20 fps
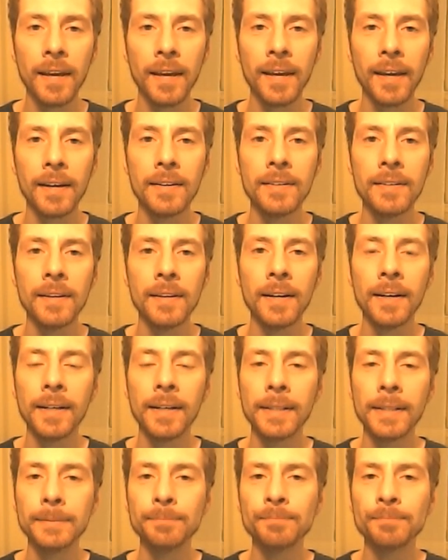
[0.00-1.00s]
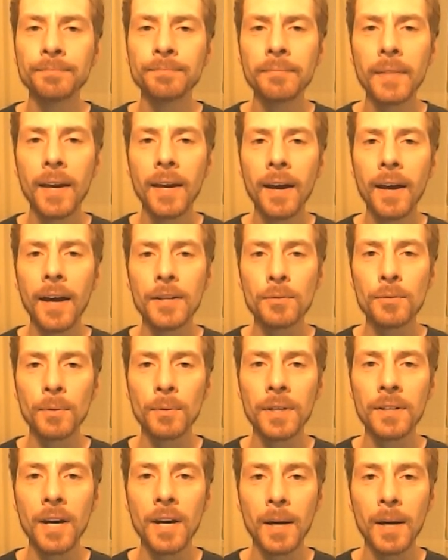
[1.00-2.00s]
and I just
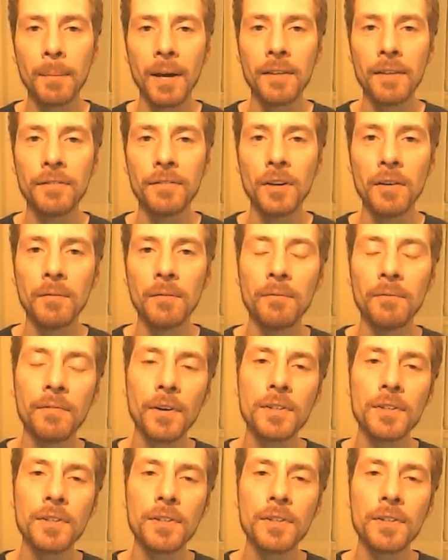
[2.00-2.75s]
want to talk about a few of them.